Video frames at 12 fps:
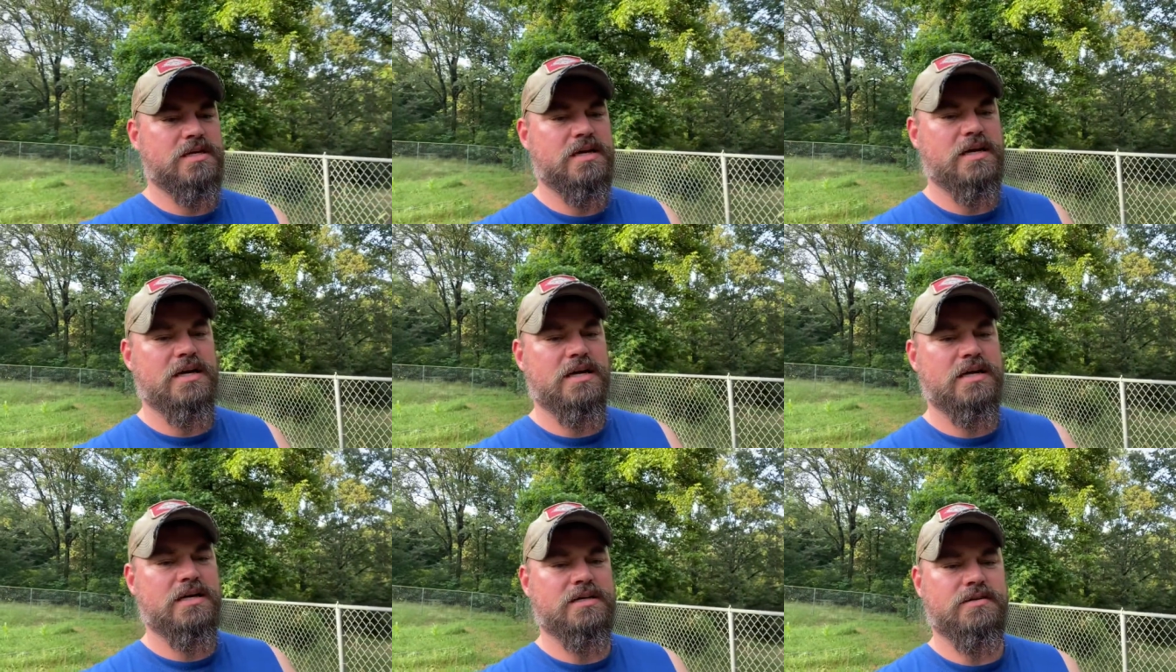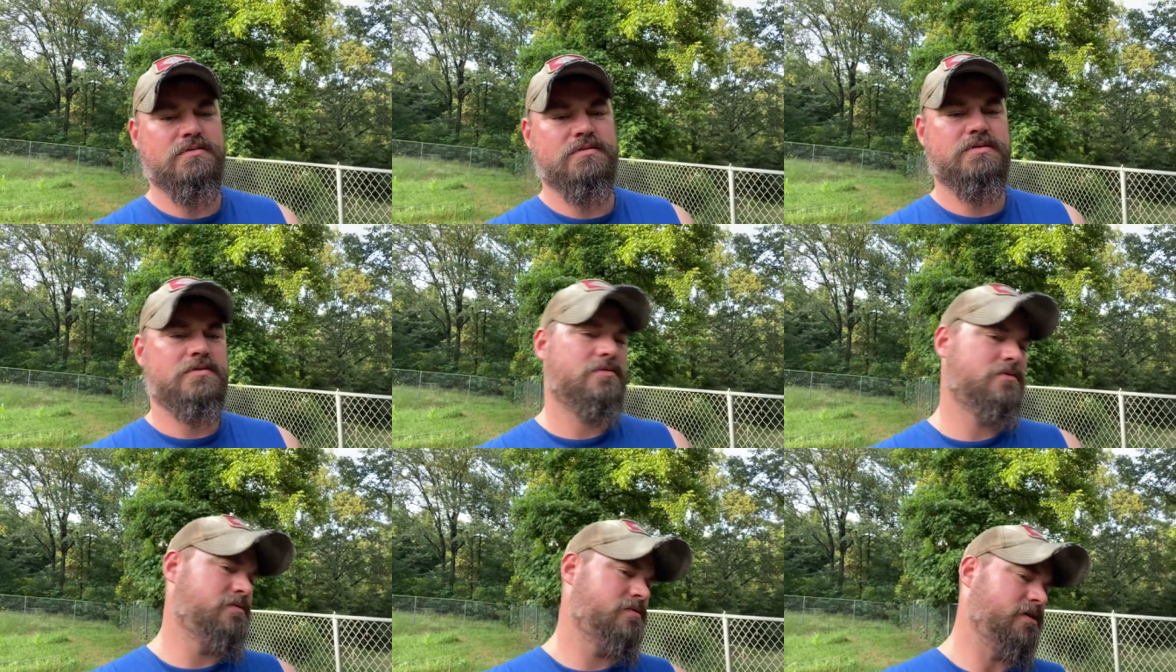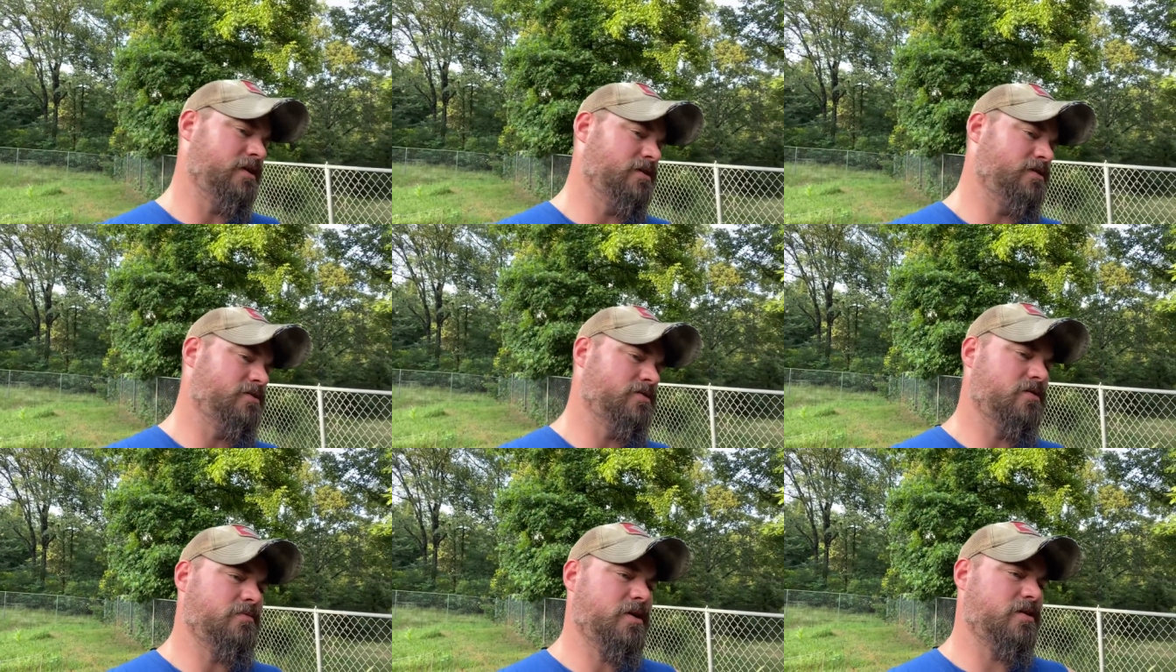hi, and I think I just
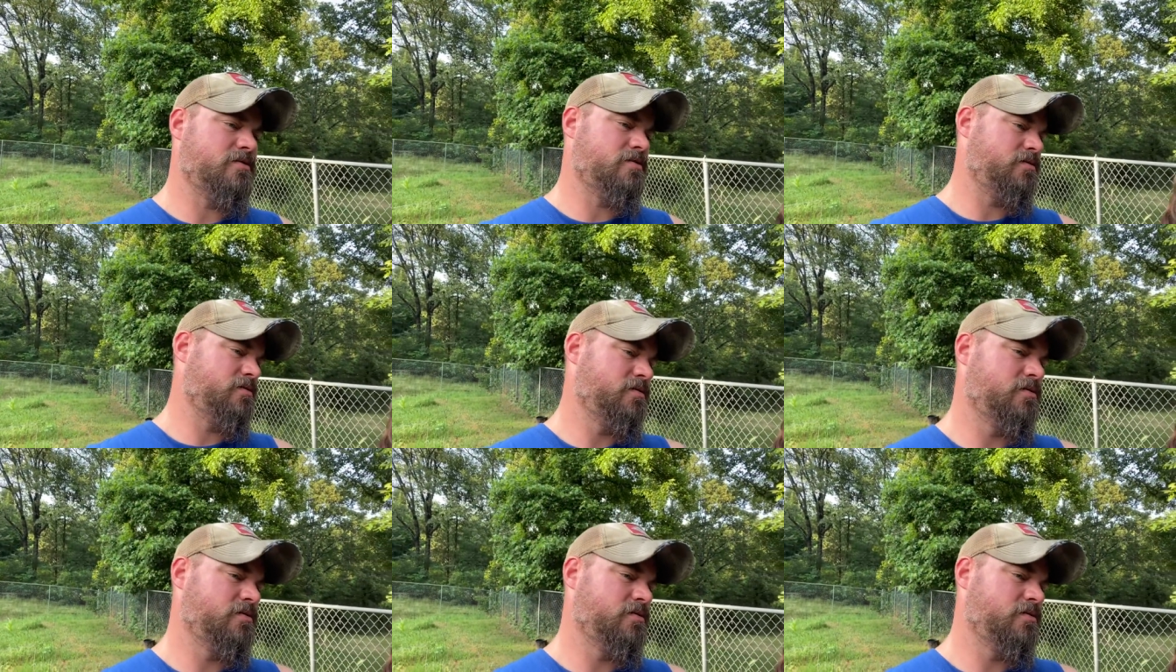saw a mouse.